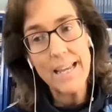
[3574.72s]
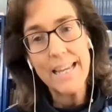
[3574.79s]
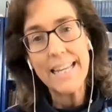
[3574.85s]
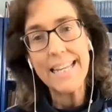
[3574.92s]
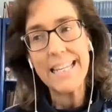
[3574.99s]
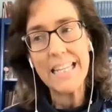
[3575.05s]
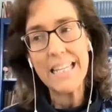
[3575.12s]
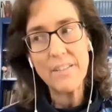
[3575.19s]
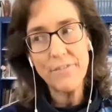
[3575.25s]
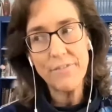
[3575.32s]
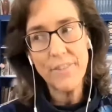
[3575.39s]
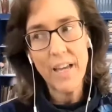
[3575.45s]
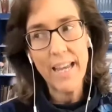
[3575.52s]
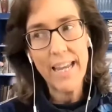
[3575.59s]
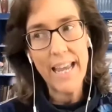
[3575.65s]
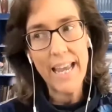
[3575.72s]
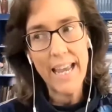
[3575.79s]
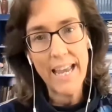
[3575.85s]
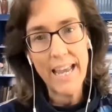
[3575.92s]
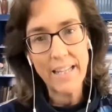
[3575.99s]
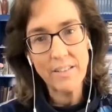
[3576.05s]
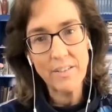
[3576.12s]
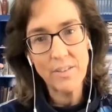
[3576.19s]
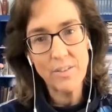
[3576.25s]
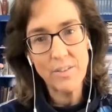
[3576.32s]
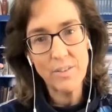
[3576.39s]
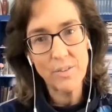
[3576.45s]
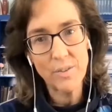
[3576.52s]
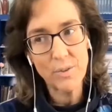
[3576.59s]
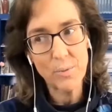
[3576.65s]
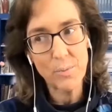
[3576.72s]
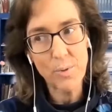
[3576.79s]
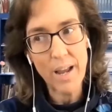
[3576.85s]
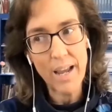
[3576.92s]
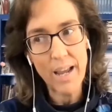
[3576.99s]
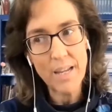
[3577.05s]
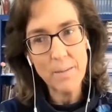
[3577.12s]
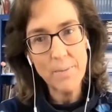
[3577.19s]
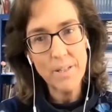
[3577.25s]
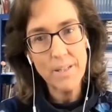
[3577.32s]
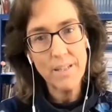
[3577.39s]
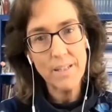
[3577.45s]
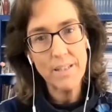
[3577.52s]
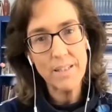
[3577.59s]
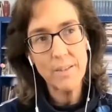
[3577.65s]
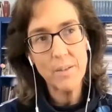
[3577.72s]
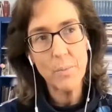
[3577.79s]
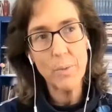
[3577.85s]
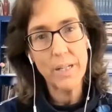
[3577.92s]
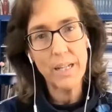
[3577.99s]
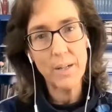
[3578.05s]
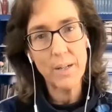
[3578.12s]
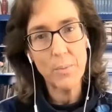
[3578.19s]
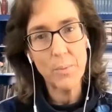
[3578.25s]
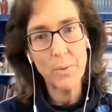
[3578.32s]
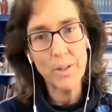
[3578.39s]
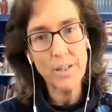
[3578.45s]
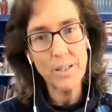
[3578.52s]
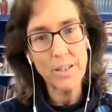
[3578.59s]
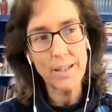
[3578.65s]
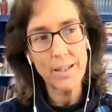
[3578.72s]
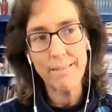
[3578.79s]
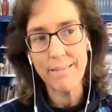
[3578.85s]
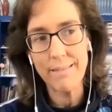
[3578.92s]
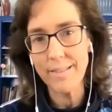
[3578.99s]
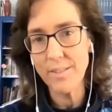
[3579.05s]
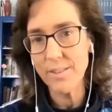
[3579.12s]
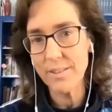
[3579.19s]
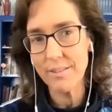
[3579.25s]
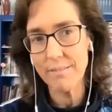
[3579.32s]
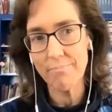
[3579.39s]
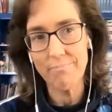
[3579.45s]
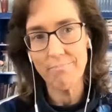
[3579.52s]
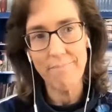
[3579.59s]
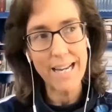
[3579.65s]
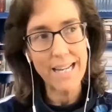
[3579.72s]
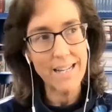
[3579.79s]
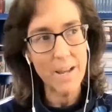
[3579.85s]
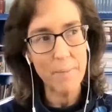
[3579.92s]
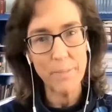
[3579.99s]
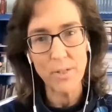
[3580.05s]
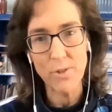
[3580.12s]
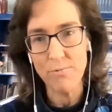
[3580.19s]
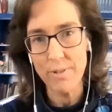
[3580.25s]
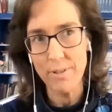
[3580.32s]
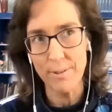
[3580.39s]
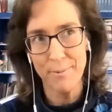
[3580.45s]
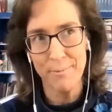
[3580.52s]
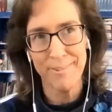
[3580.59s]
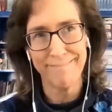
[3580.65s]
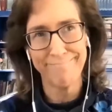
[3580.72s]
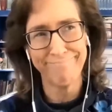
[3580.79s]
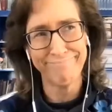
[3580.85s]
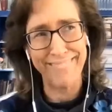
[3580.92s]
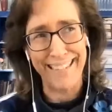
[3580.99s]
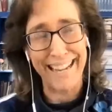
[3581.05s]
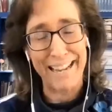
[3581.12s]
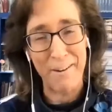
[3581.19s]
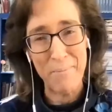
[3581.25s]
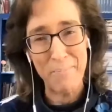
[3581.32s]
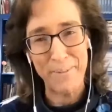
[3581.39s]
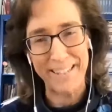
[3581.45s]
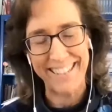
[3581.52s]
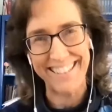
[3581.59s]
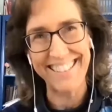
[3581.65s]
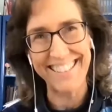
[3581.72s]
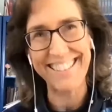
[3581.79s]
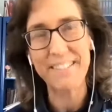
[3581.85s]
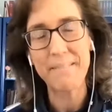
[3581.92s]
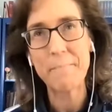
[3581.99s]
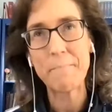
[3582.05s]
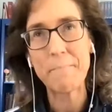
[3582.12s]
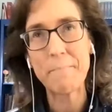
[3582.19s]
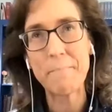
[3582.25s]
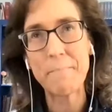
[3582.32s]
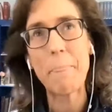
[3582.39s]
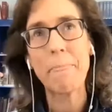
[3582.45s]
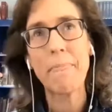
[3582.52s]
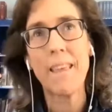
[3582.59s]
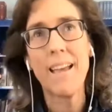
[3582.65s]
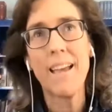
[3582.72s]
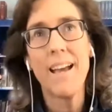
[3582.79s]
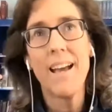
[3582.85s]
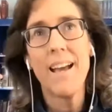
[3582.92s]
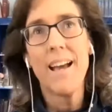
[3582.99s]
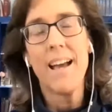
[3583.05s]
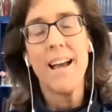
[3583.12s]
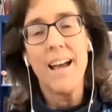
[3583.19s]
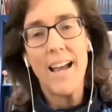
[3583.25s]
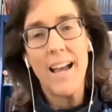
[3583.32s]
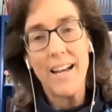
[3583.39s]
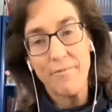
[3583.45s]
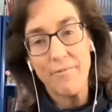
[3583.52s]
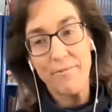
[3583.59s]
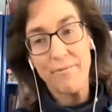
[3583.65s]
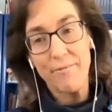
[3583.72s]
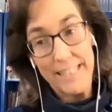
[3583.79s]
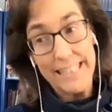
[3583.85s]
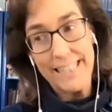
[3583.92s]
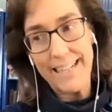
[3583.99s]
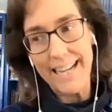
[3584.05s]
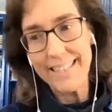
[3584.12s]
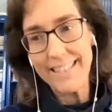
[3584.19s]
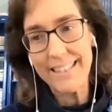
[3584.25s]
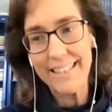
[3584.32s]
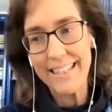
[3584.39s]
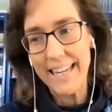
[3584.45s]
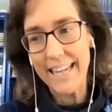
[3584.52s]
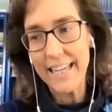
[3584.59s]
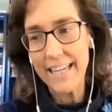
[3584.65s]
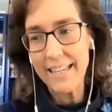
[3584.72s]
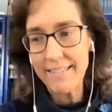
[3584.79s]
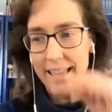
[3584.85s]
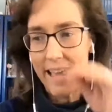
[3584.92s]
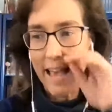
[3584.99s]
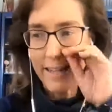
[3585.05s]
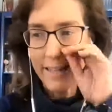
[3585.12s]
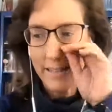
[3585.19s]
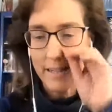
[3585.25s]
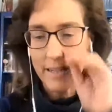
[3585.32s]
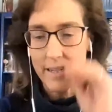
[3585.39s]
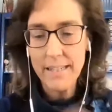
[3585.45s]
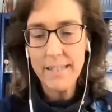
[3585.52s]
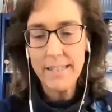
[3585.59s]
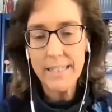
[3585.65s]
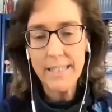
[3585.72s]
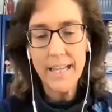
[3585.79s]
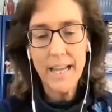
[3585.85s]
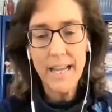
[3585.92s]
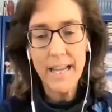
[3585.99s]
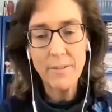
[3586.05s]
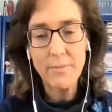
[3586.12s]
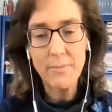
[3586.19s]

if I had to describe the way I work, and this might not be true, but I hope it is, I really like to think that I